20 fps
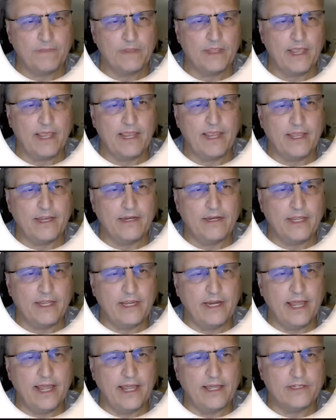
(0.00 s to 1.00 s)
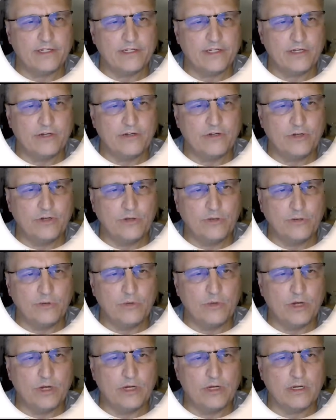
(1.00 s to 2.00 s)
and it has
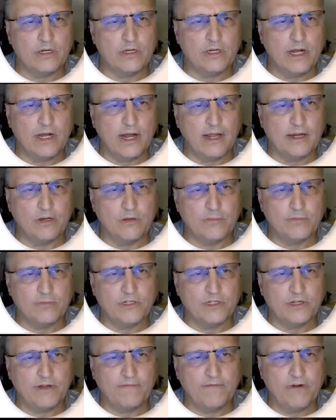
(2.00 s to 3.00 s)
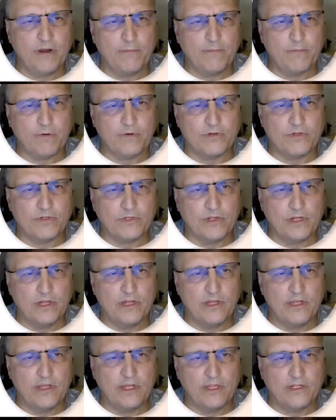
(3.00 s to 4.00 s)
2 columns of numbers.
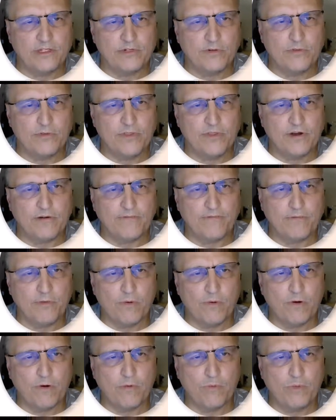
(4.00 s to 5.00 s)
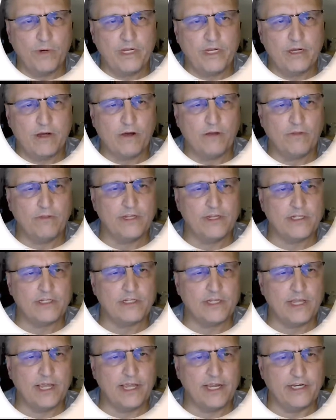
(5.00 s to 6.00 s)
And so therefore we call
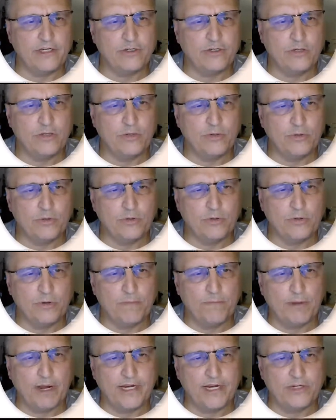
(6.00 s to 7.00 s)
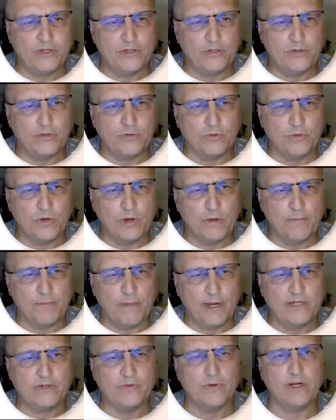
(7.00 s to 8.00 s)
this a 2 by 2
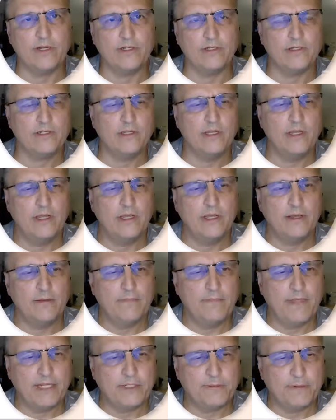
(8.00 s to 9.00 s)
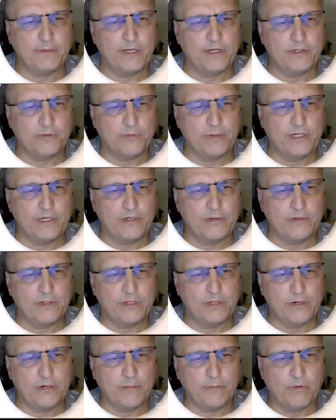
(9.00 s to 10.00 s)
matrix. That's because we use
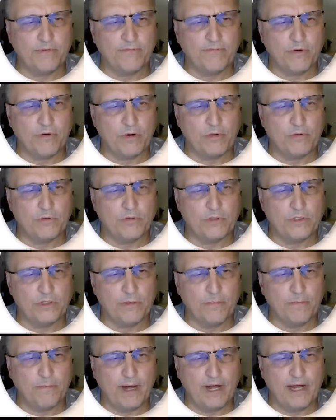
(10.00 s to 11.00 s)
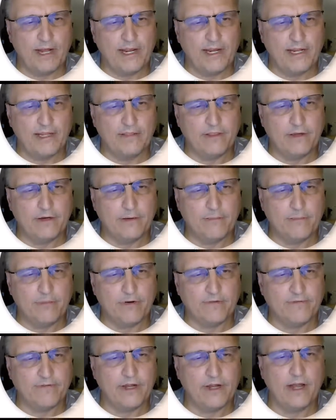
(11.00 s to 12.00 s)
the number of rows by the
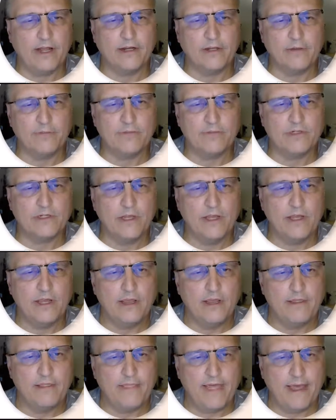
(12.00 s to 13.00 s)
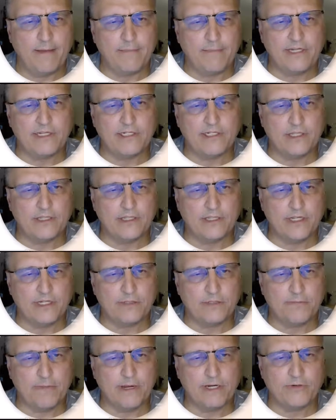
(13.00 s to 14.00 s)
number of columns. That means that
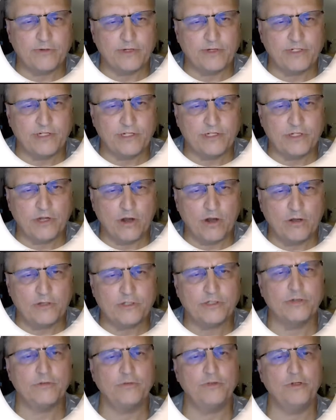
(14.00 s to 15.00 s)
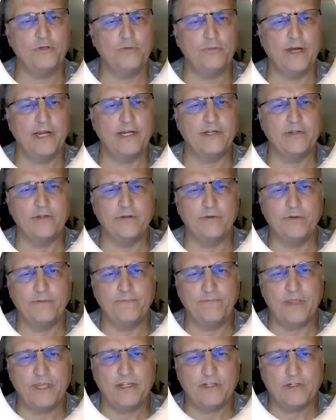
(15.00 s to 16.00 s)
this matrix is also 2 by 2,
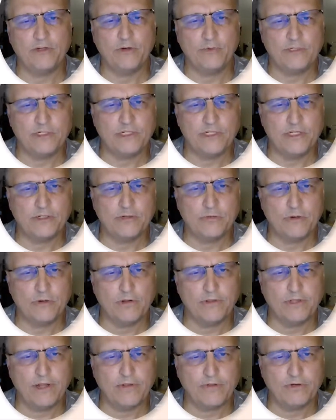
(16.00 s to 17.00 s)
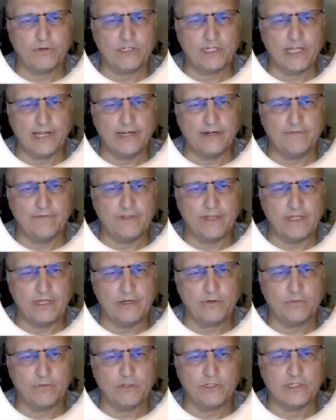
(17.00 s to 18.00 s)
and so is this one on the other side of the
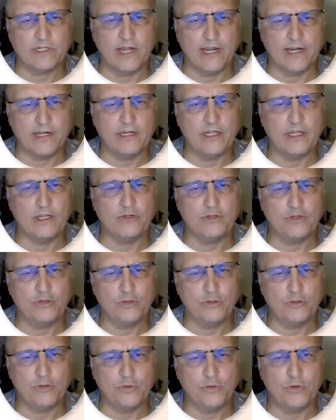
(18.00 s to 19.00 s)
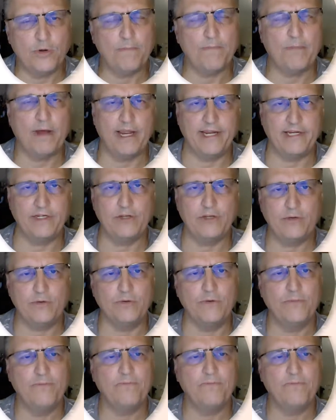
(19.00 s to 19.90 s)
equal sign, 2 by 2.